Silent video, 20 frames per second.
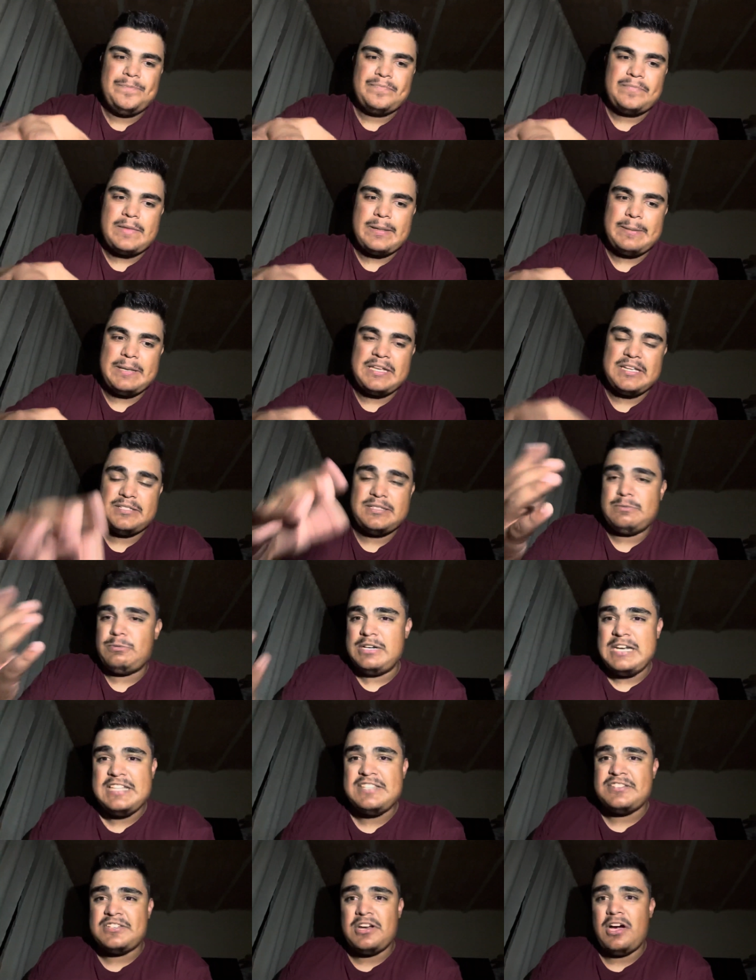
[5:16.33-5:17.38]
Because when
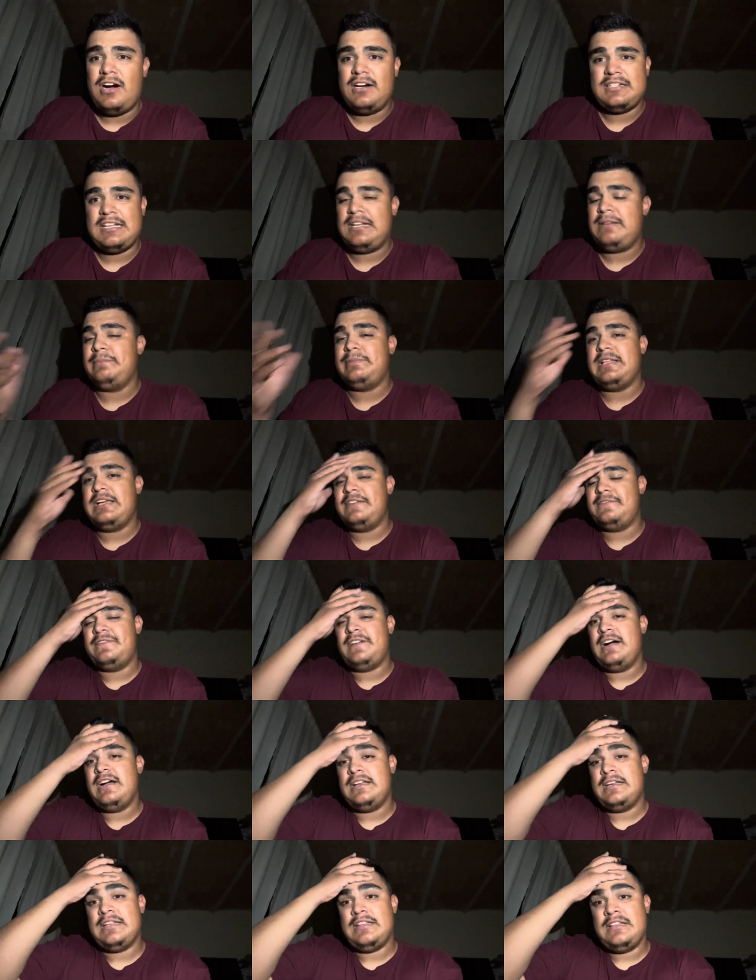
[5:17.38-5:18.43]
it's docked, I can play it
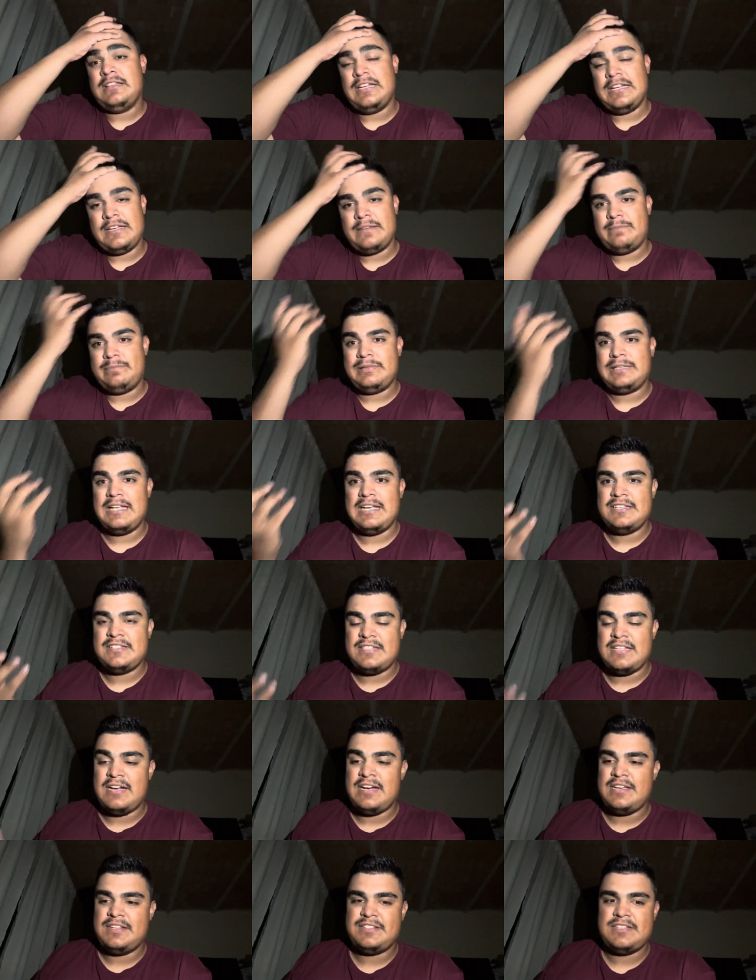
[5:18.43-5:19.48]
fine. It plays
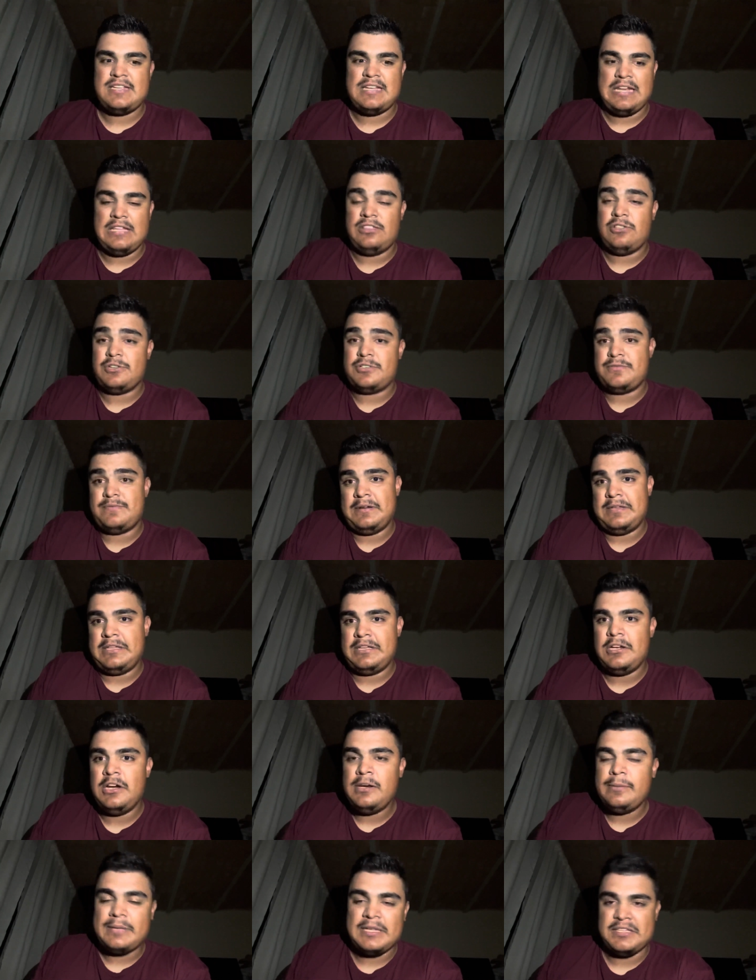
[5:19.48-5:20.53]
nice and it looks really
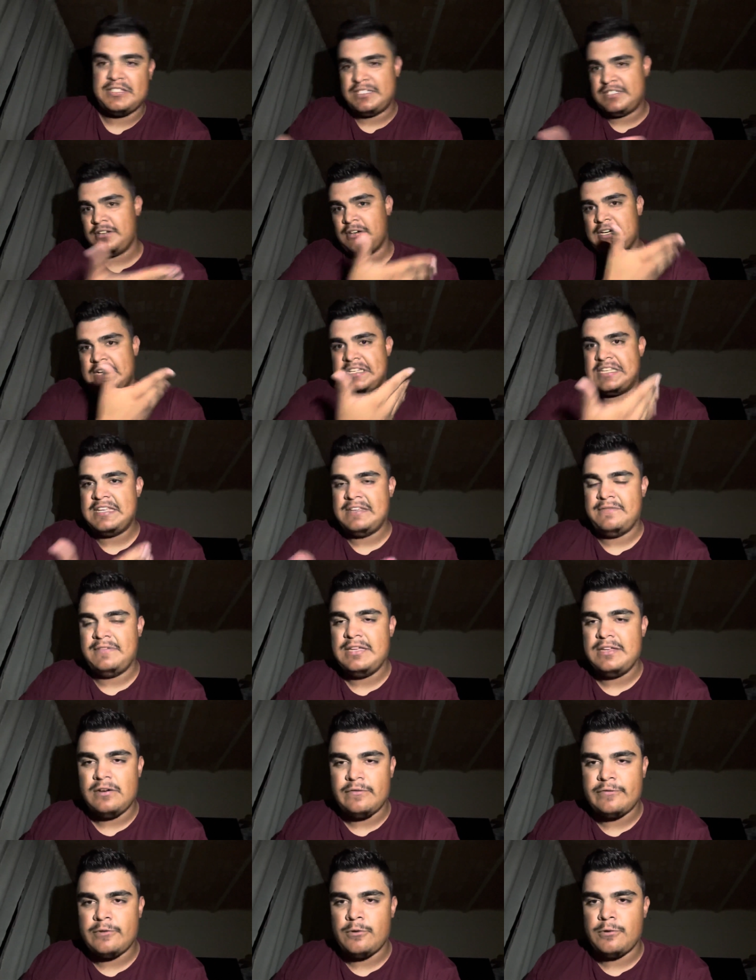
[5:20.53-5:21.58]
good because it's on a TV,
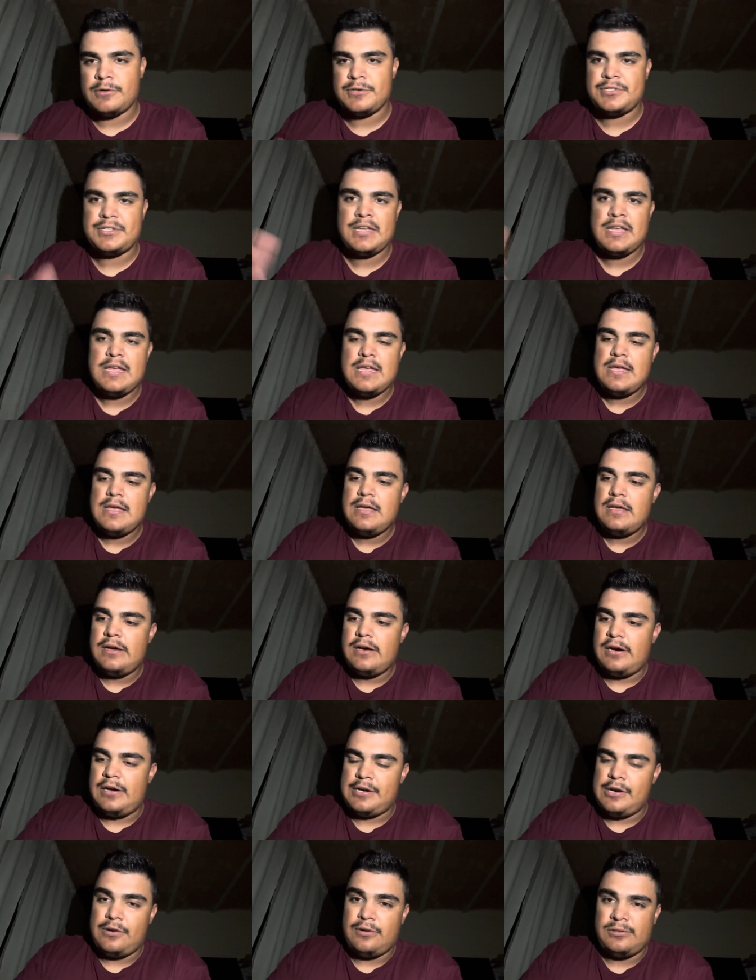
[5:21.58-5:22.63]
of course,
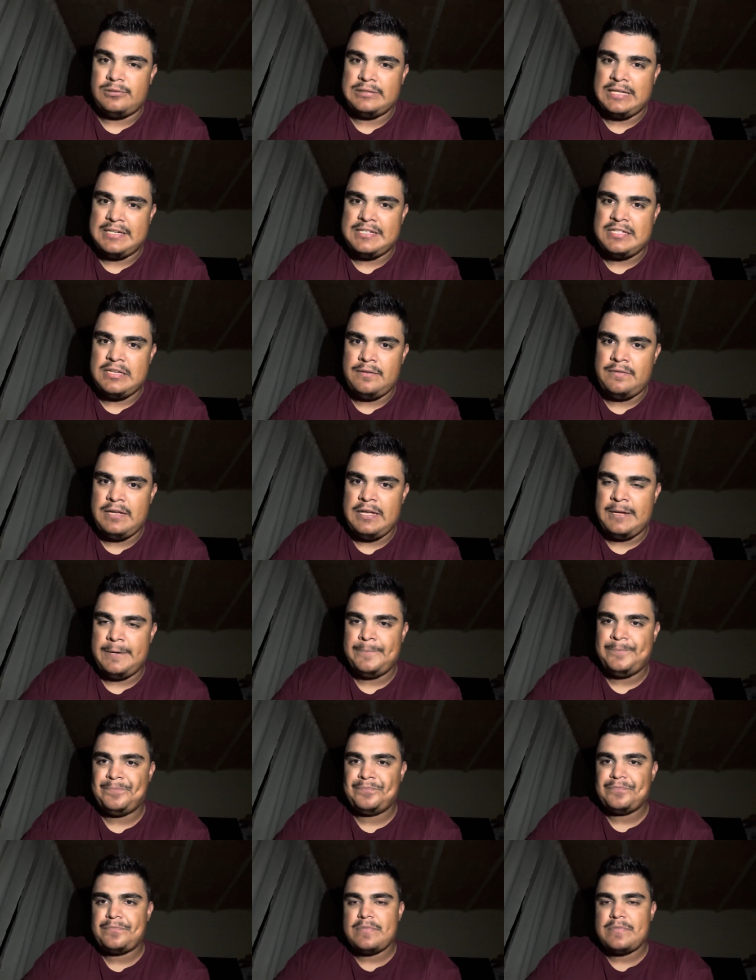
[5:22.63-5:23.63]
on an OLED TV.